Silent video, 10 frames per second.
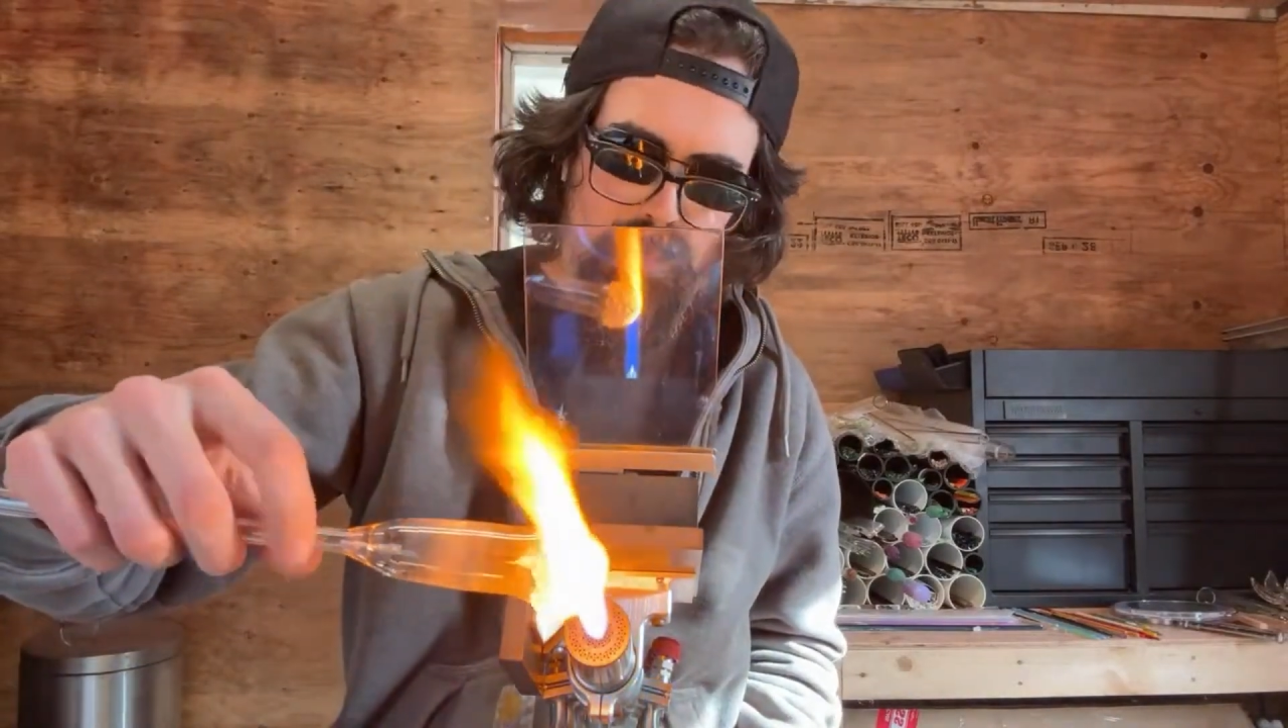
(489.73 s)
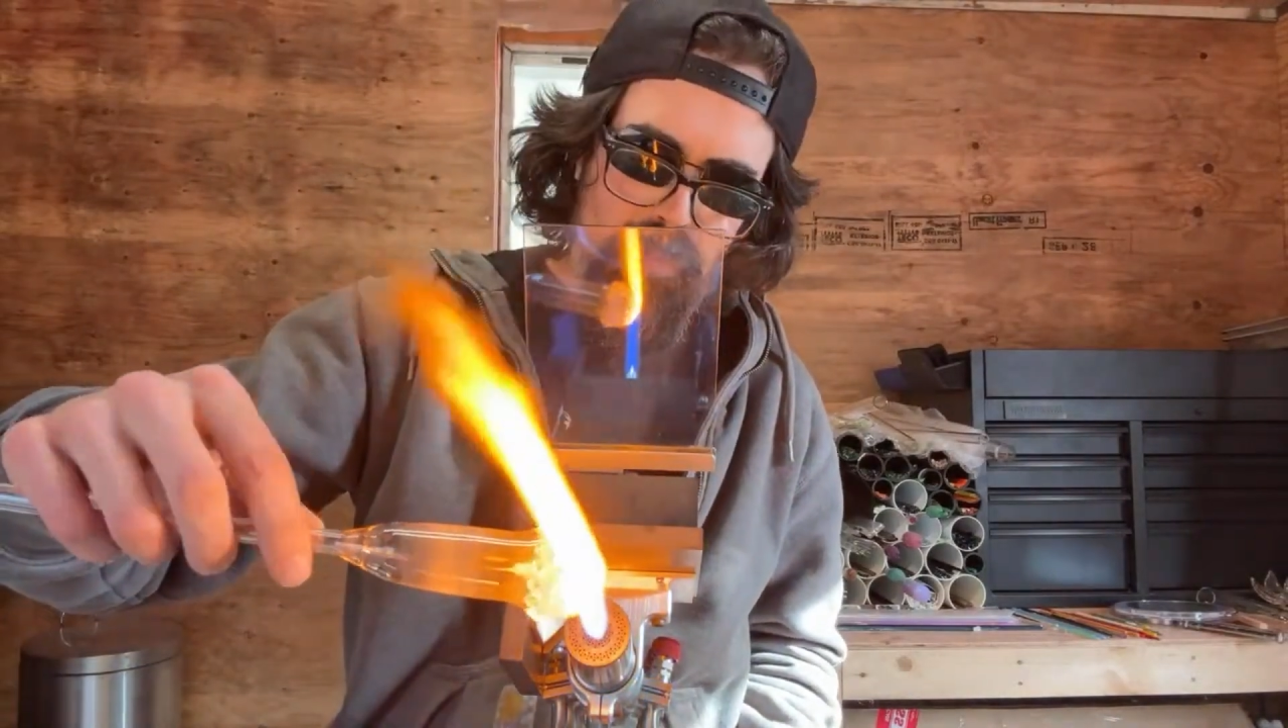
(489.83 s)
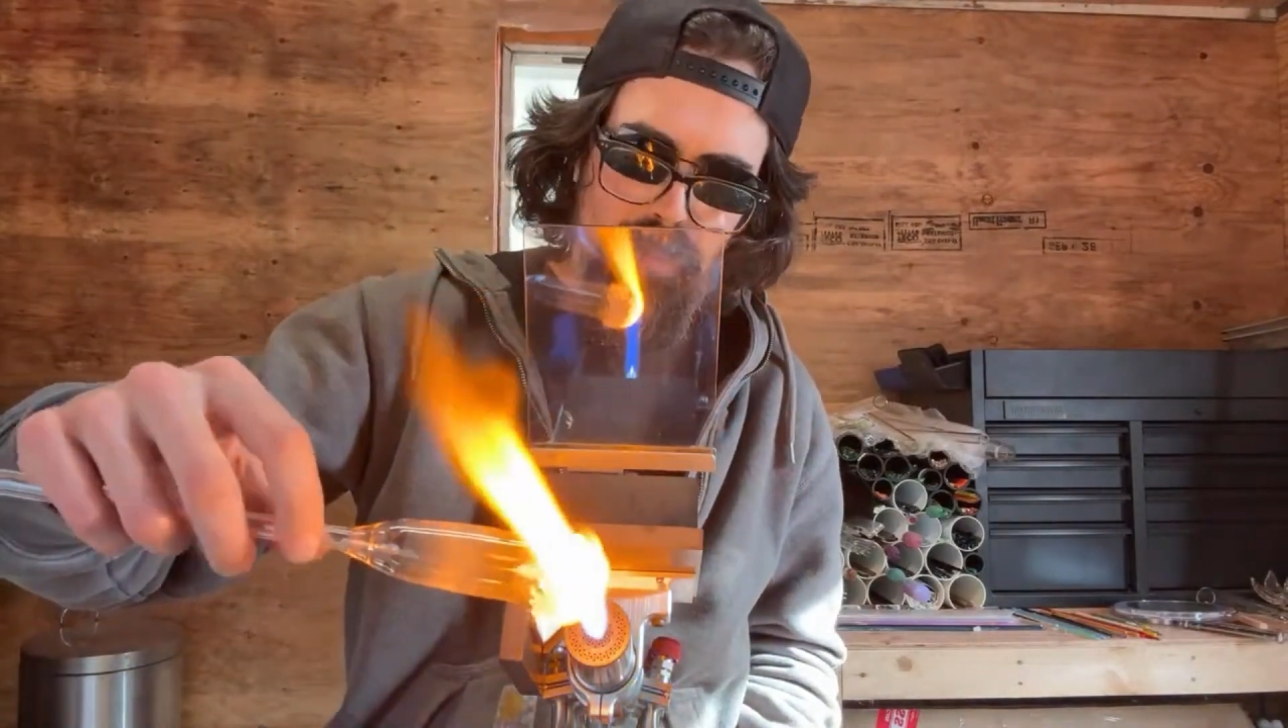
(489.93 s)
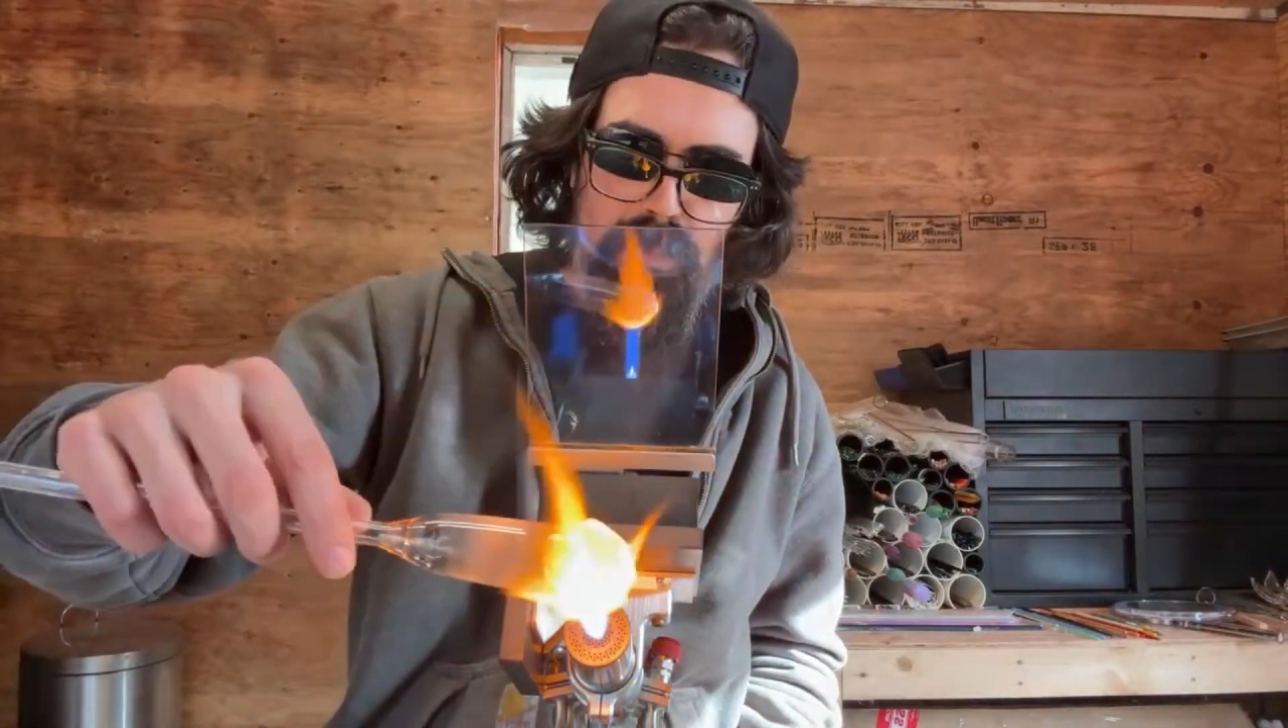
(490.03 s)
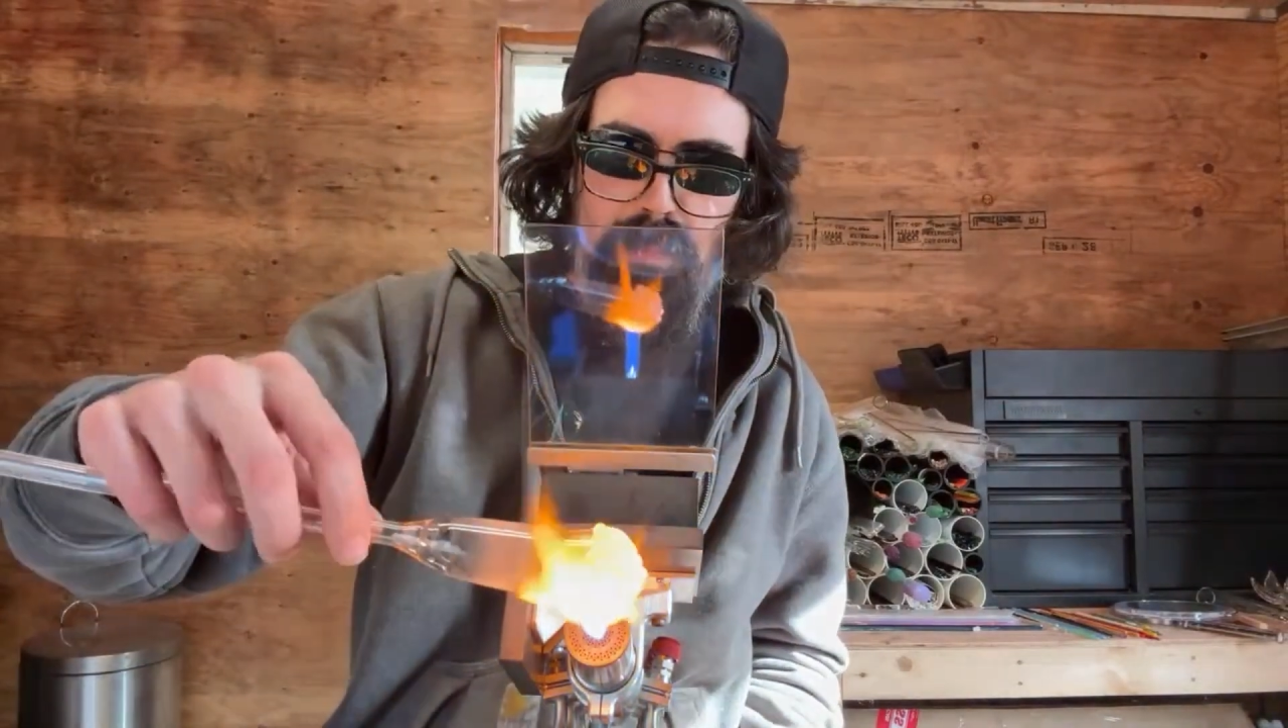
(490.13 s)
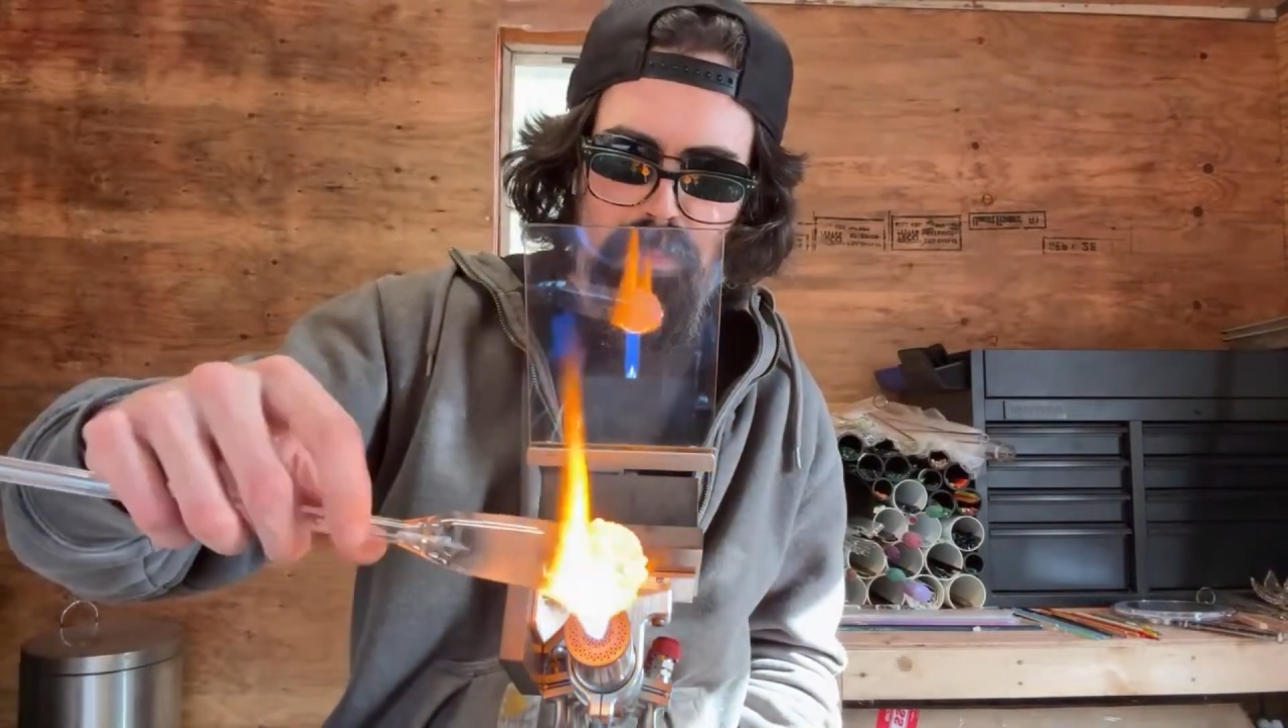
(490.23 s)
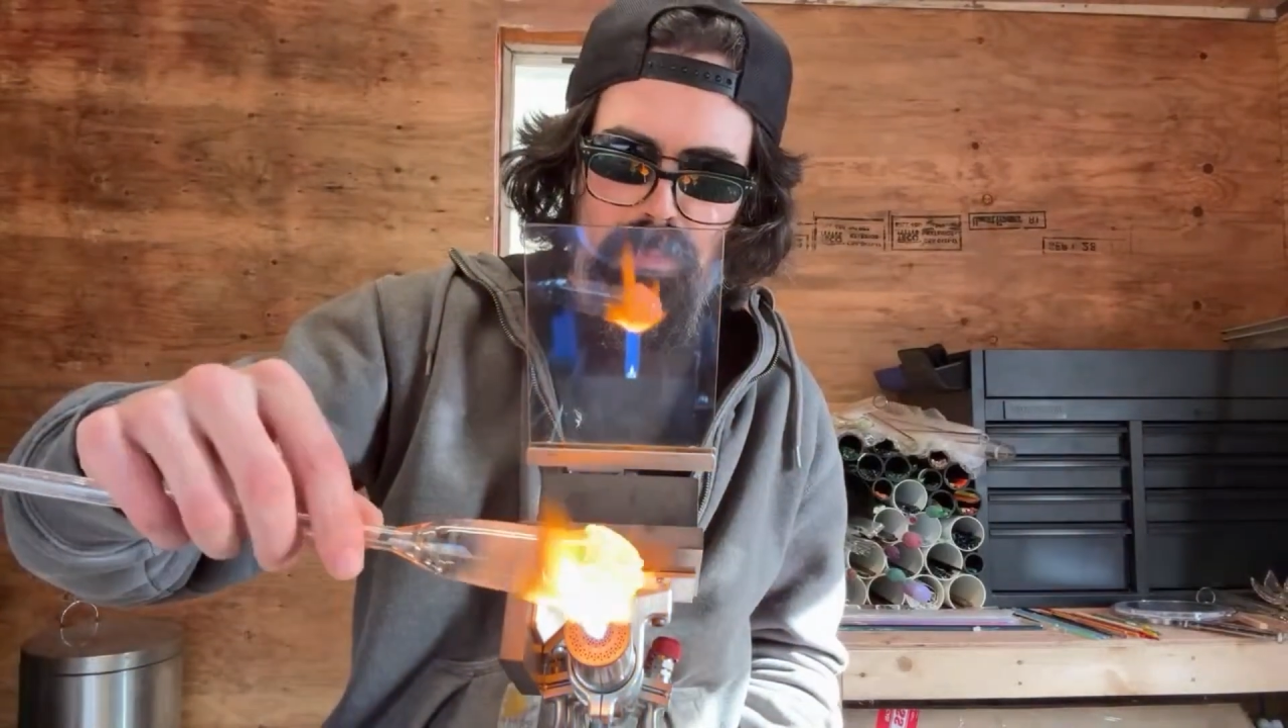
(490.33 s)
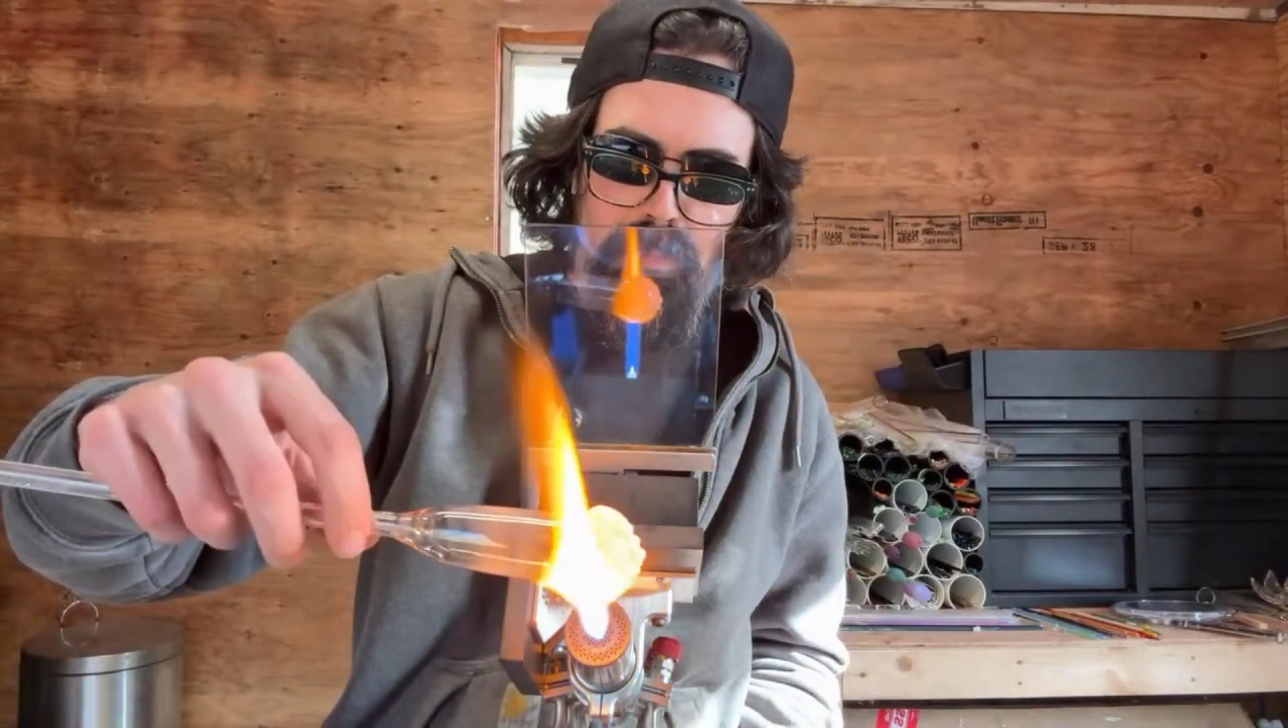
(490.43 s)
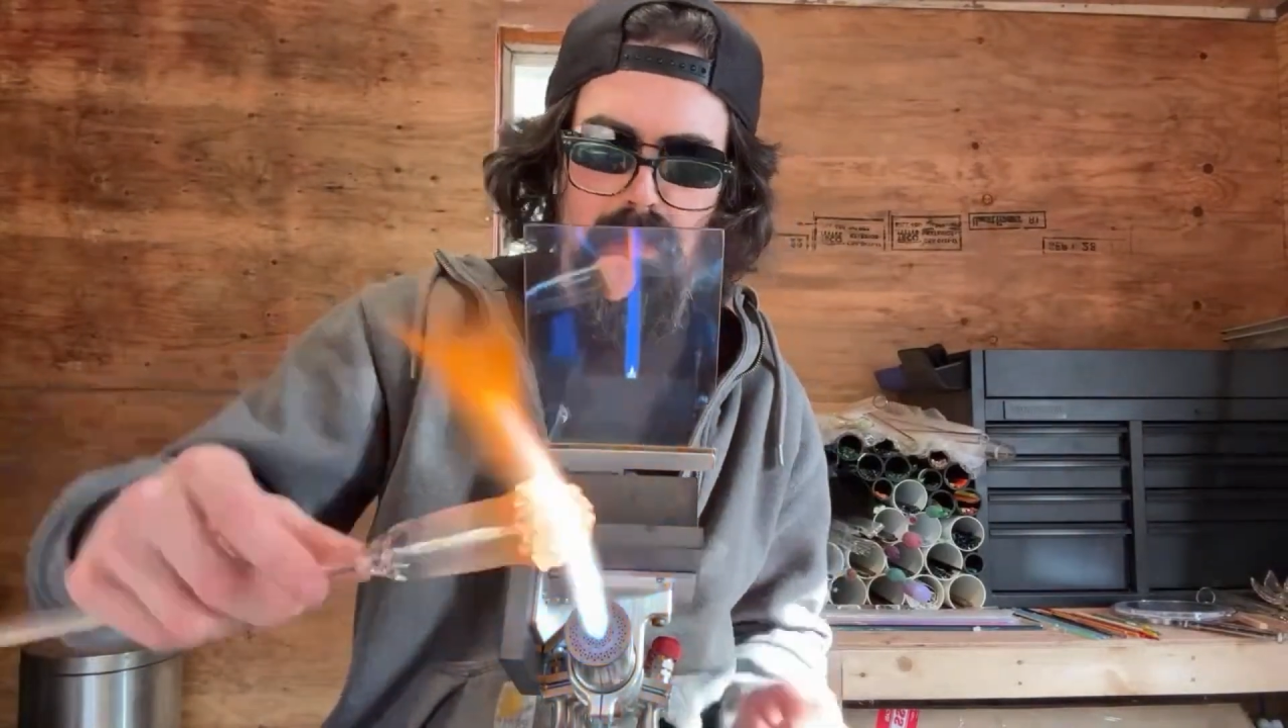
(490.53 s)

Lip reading: patterns on from